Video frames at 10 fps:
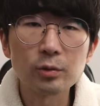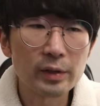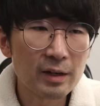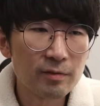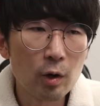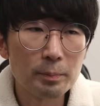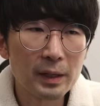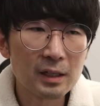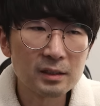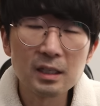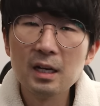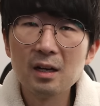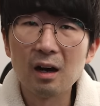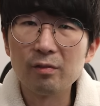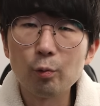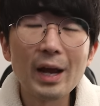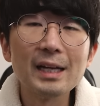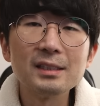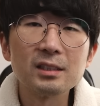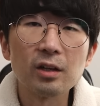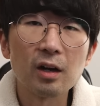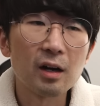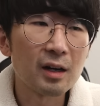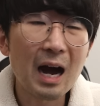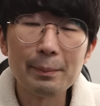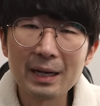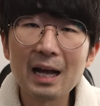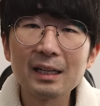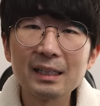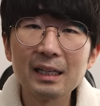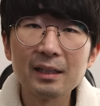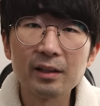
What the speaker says: or they vote because of race, commonality.